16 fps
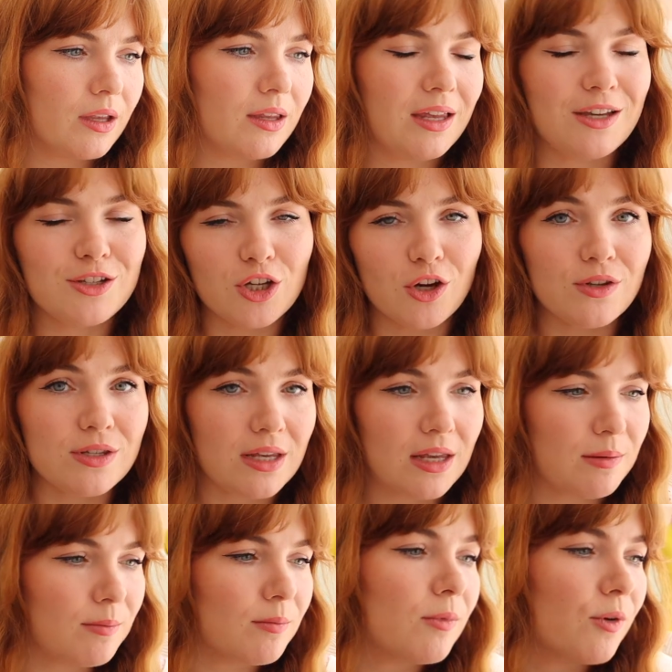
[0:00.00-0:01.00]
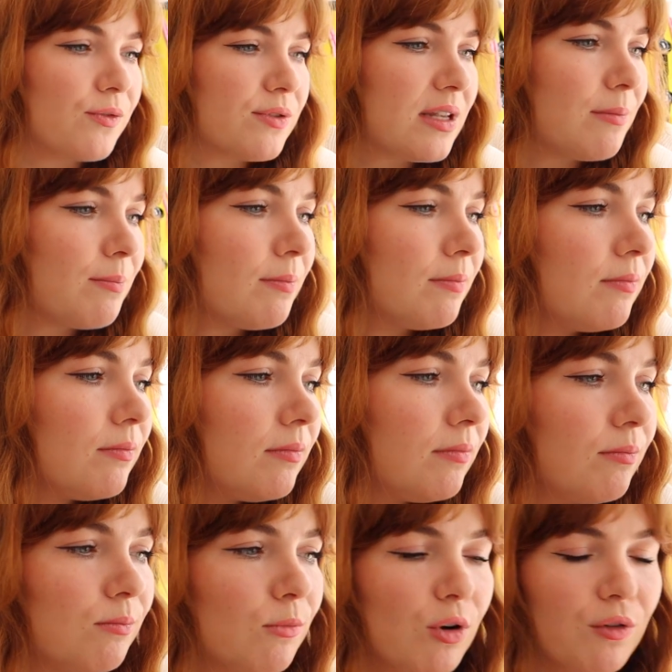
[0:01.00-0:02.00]
it shows it in obviously
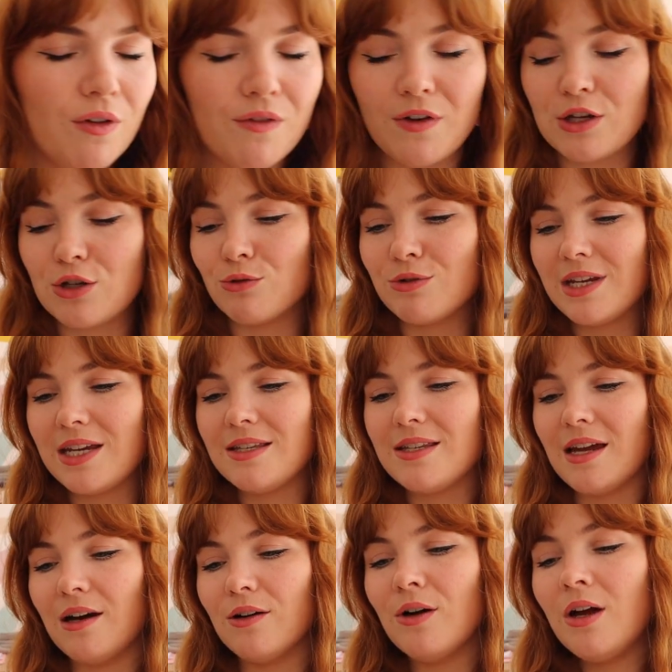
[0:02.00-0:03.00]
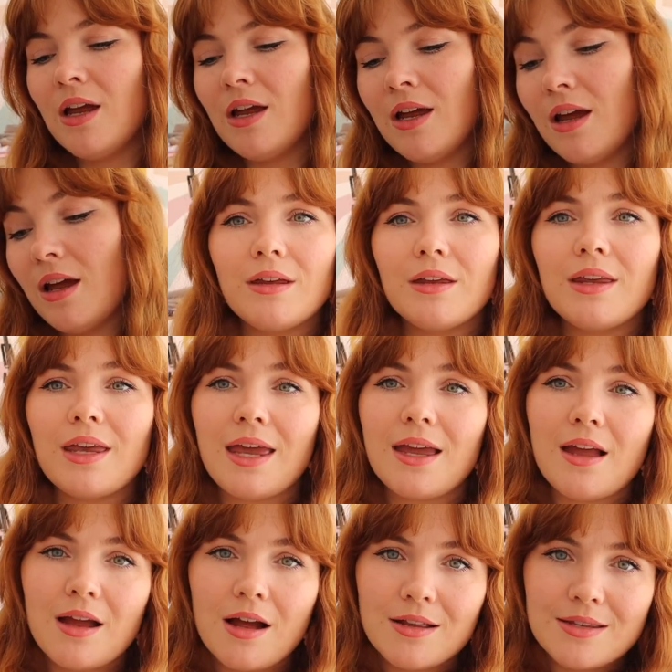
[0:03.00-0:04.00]
more of a visual detail.
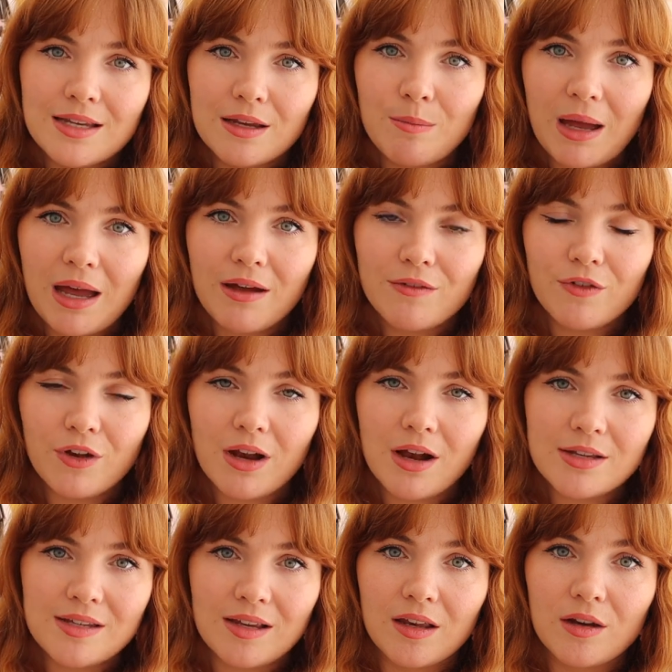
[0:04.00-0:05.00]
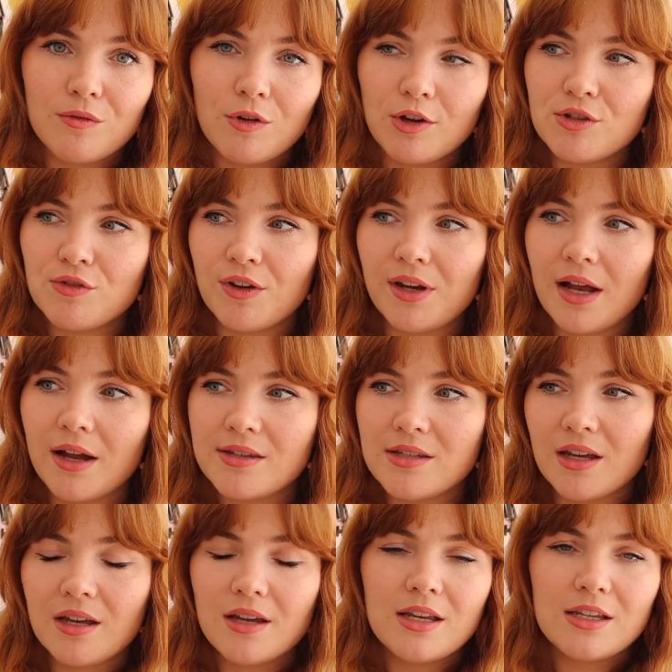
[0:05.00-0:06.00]
Getting a cutting mat for cutting and a rotary
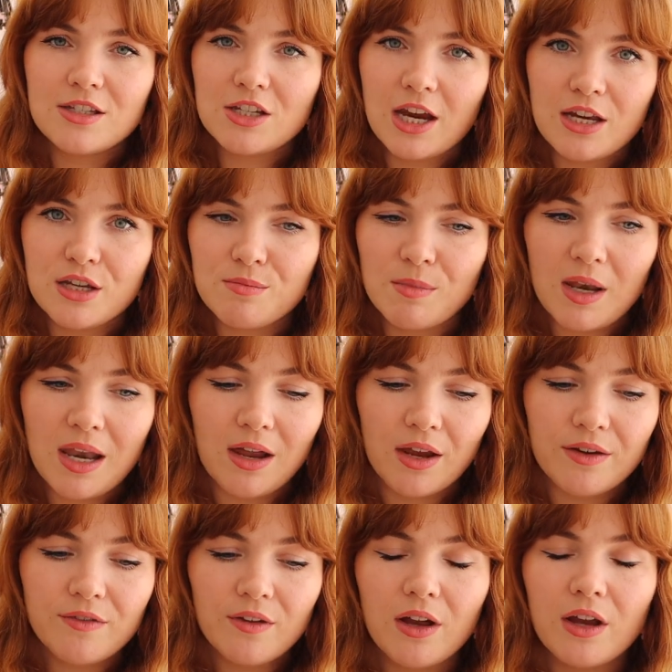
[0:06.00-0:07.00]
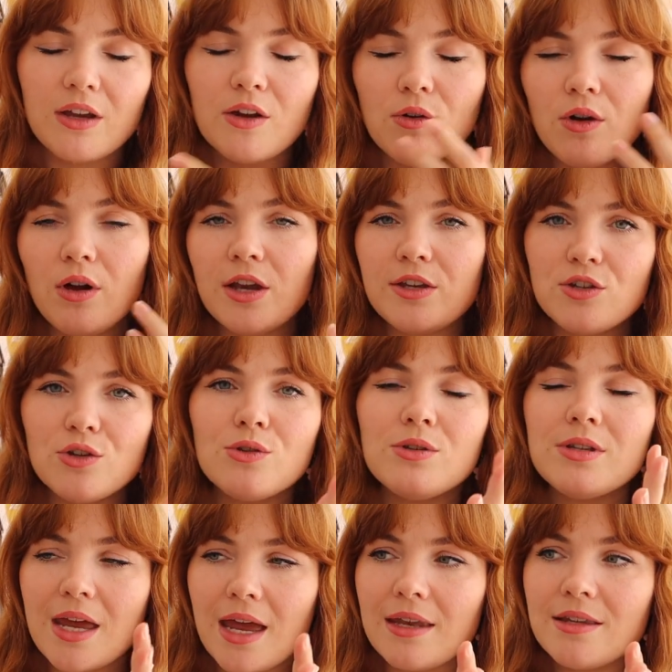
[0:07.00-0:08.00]
cutter has changed my life. I, I do
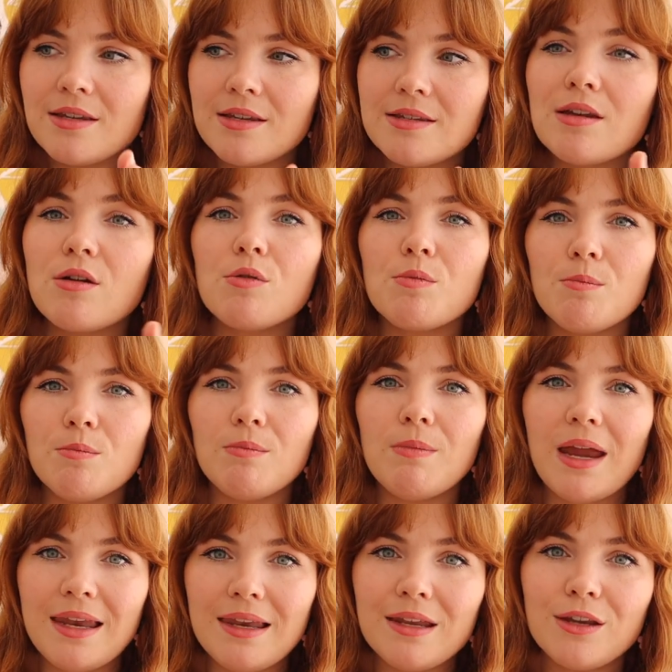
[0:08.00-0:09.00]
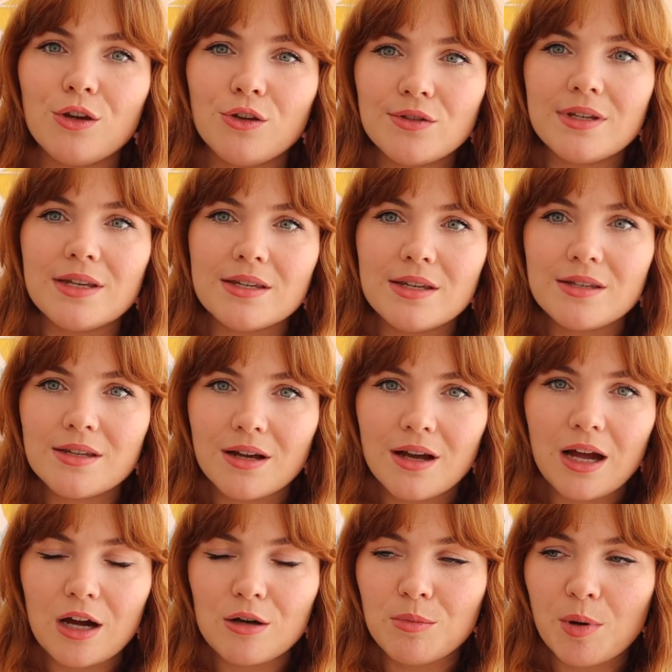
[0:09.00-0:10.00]
tend to still mainly use scissors to
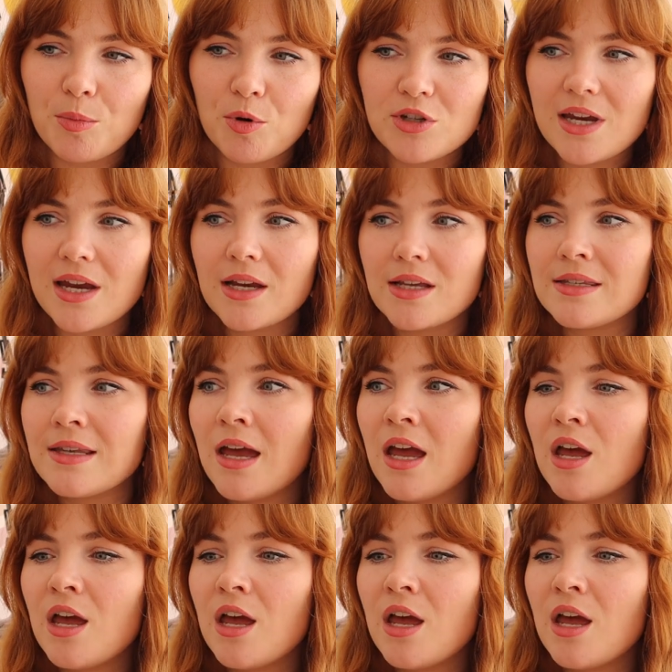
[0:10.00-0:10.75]
cut out my projects,